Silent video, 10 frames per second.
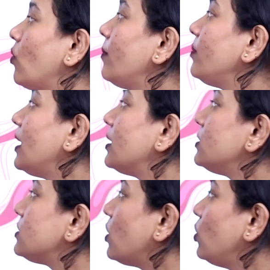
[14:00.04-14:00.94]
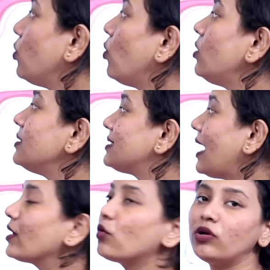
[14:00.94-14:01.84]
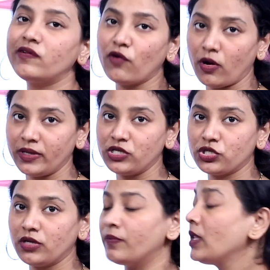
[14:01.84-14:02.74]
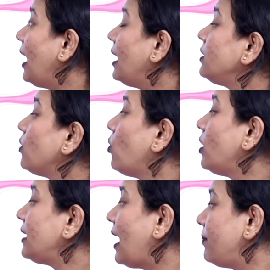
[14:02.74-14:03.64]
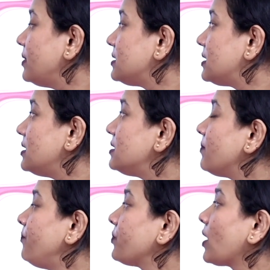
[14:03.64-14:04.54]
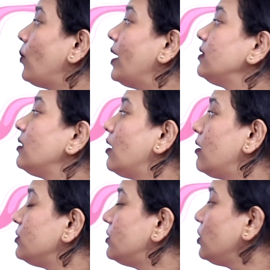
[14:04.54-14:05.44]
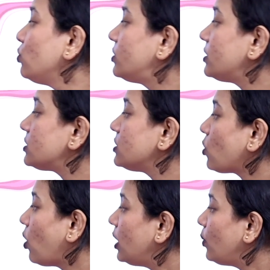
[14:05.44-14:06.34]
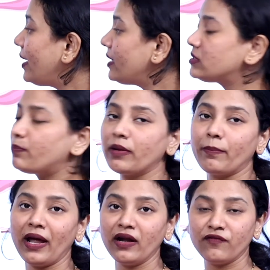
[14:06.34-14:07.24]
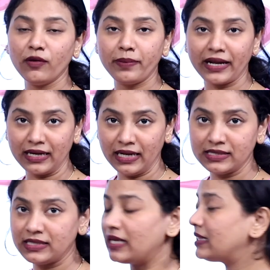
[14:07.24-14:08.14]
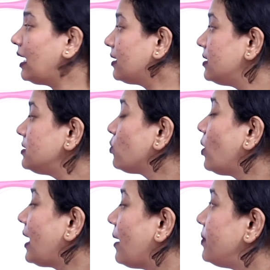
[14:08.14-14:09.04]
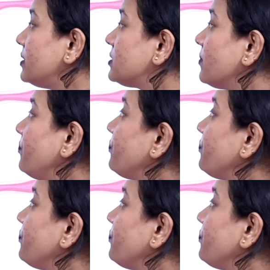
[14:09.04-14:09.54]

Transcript: ovum, there is no zygote formation. And what happens is, when the uterus is always prepared for pregnancy, that is what happens,